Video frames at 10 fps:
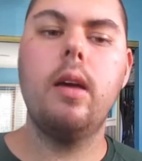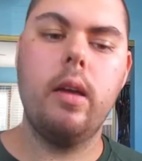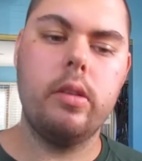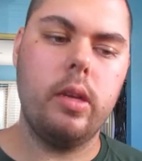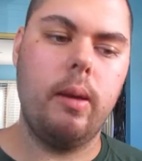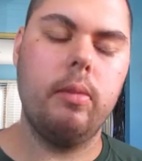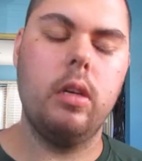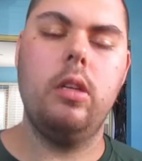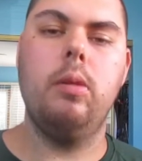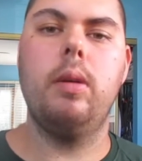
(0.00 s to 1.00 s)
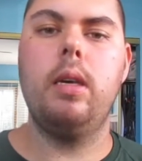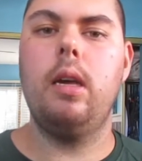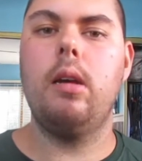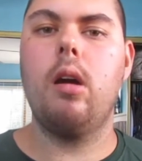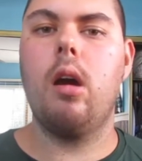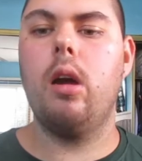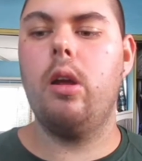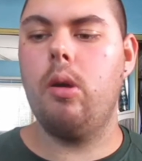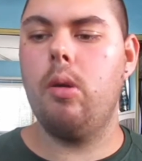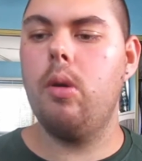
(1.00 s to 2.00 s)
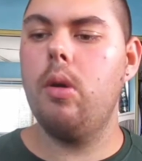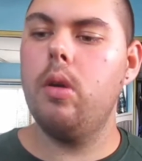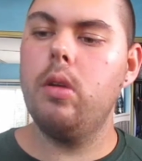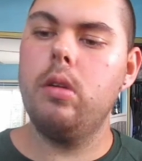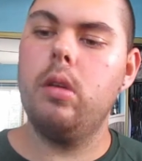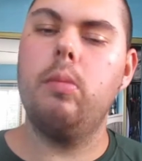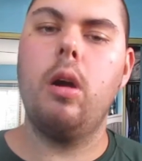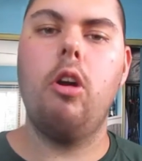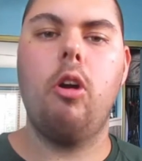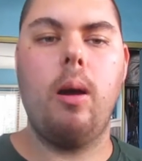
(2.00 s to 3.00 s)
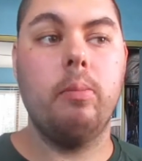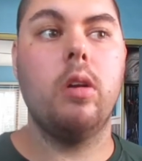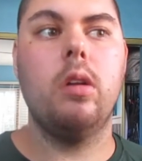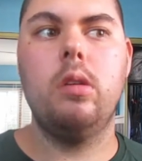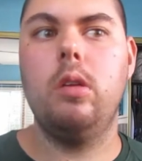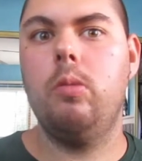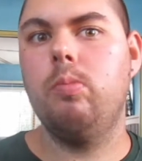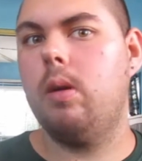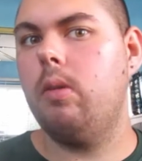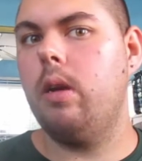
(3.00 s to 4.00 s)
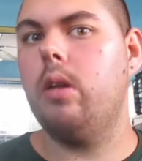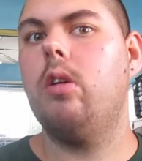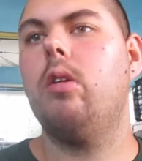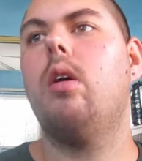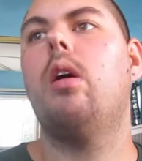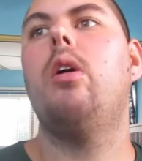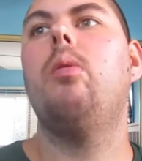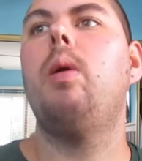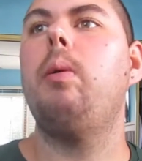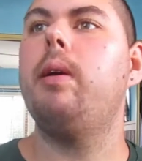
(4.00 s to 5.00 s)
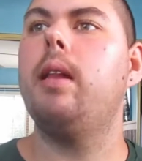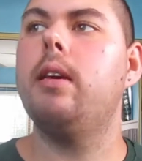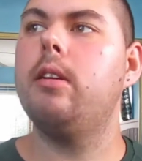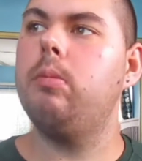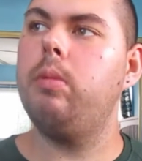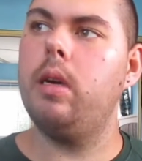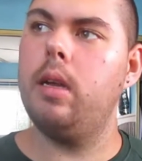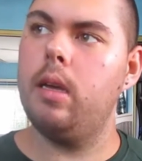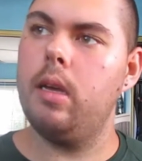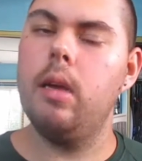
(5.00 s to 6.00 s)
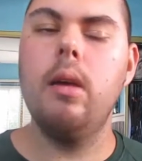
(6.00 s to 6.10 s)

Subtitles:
so I'm gonna do my HIIT cardio. Tomorrow I'm gonna do my regular cardio, maybe a little bit of